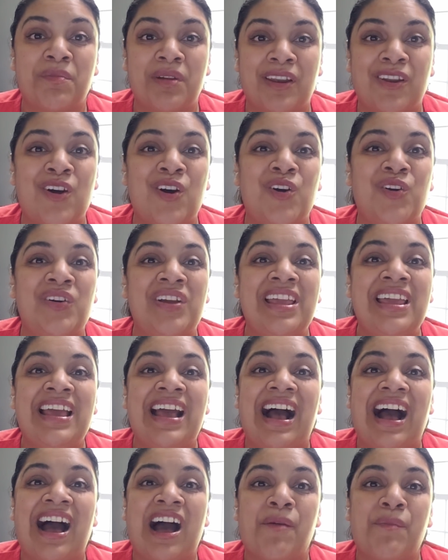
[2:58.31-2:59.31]
below,
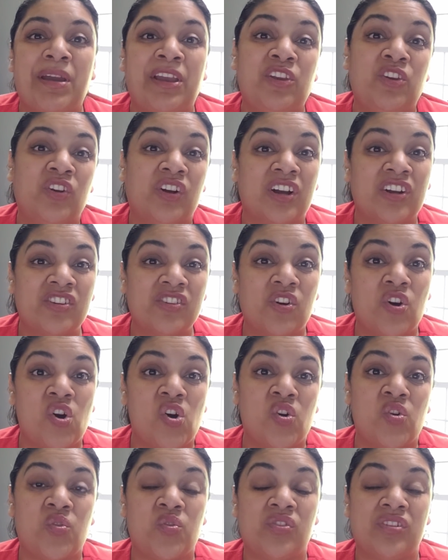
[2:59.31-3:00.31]
and you can
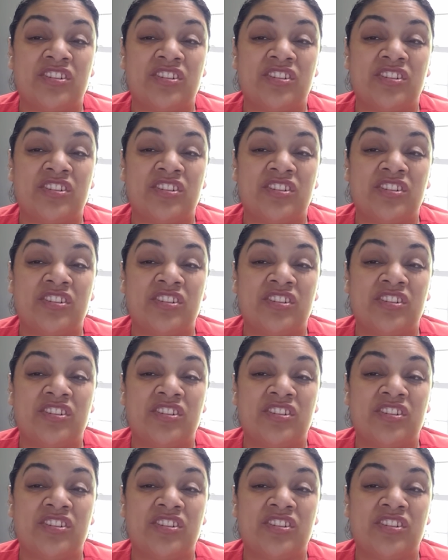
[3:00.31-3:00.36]
go